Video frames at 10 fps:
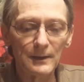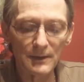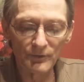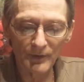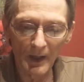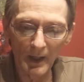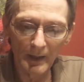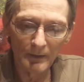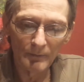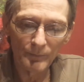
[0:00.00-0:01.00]

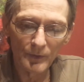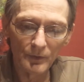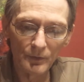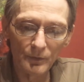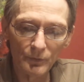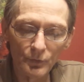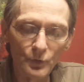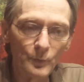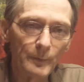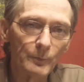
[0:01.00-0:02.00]
decide
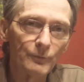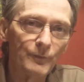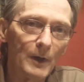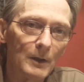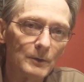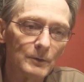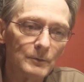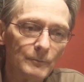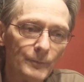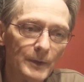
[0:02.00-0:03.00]
who we will
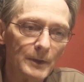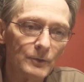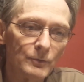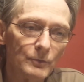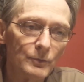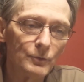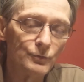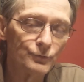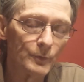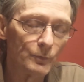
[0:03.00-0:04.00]
follow into
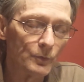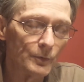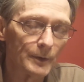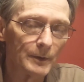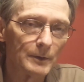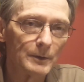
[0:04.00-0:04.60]
whose reward,